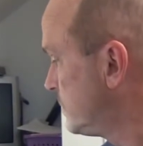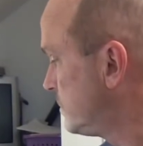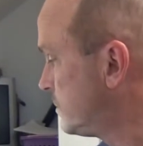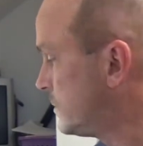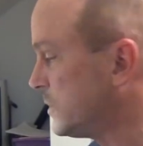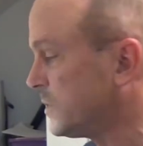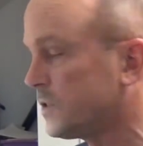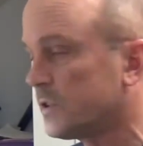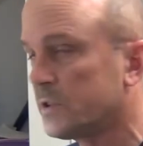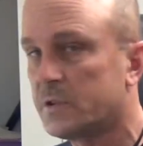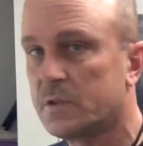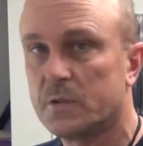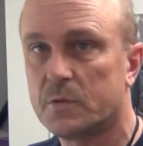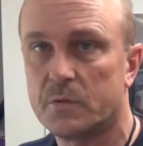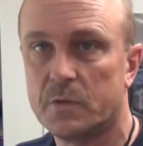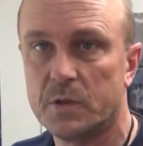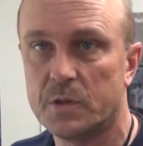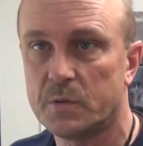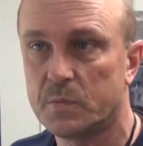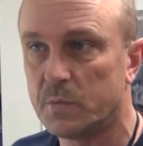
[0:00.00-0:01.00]
The
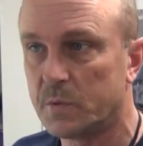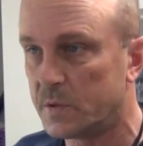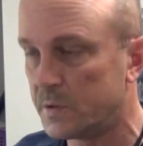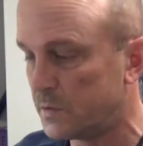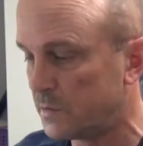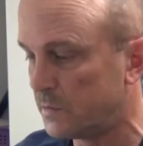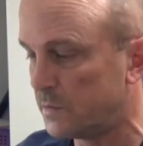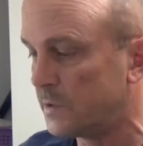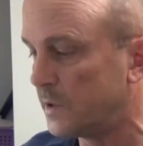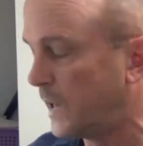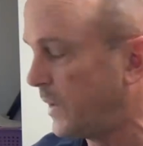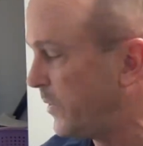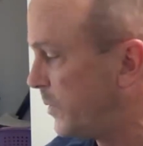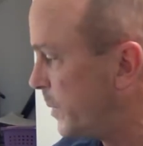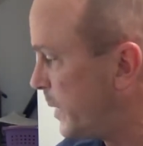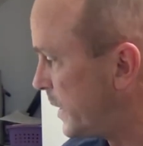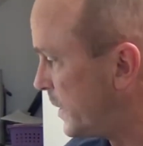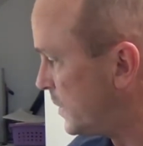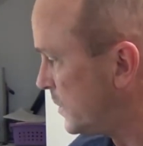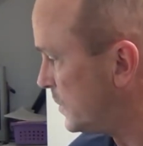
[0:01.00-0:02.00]
603 is what
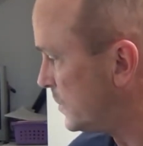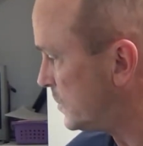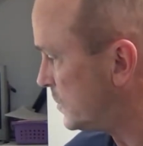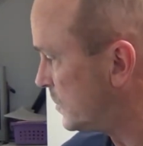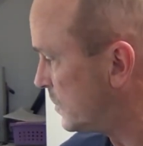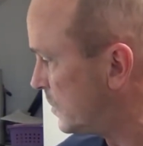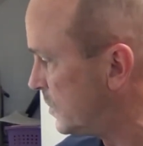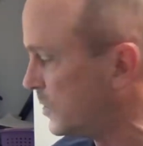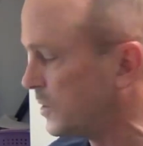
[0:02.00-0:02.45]
everybody uses on